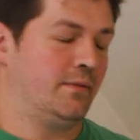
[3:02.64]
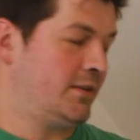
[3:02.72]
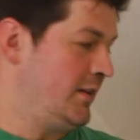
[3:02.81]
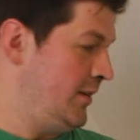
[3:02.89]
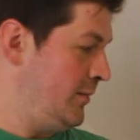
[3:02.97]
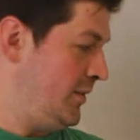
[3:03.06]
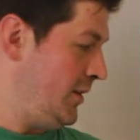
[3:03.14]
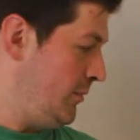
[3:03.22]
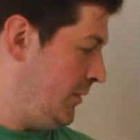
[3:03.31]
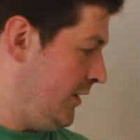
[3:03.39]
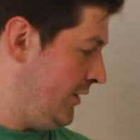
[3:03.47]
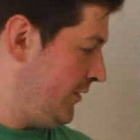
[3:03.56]
We call them knee
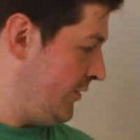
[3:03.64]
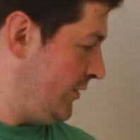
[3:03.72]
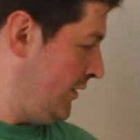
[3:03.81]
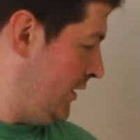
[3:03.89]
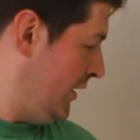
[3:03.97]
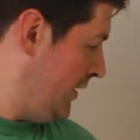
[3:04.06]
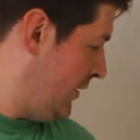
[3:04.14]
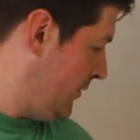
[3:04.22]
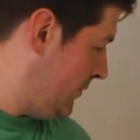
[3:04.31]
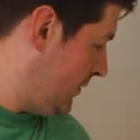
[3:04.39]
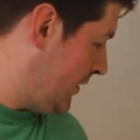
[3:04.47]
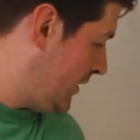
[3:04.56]
walls.
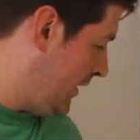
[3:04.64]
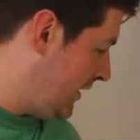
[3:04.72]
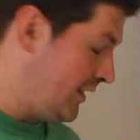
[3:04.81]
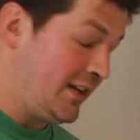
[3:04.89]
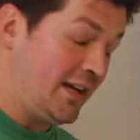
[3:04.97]
We cut an